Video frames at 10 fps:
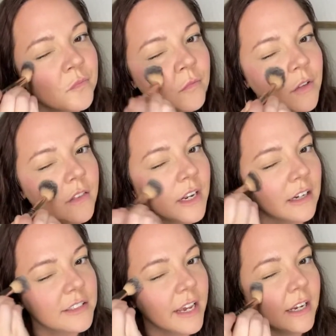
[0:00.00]
And then I'll
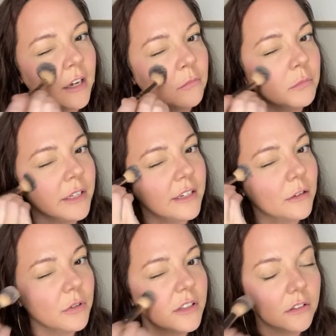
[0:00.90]
take it and blend it
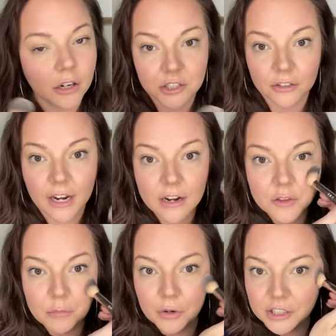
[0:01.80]
with the larger end of the
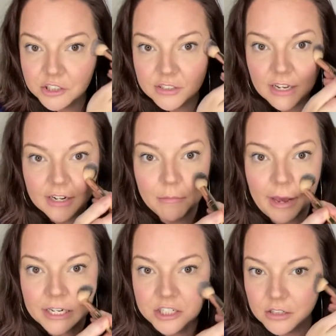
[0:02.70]
brush, just kind of
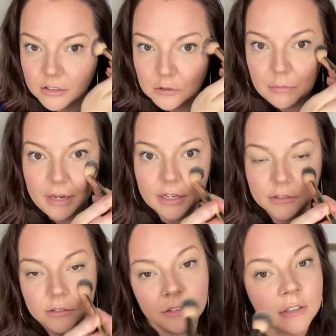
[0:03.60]
mash it a little bit
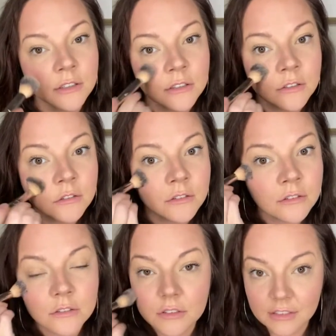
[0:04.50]
and
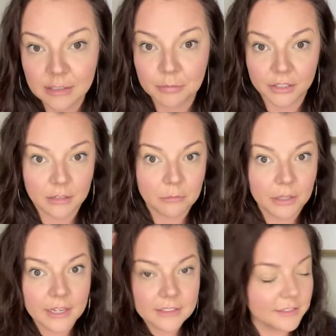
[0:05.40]
stipple it in
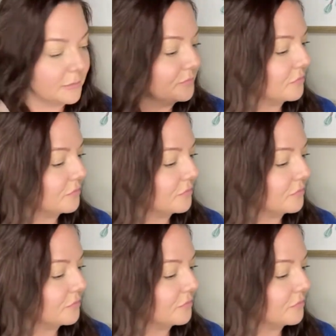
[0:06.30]
place.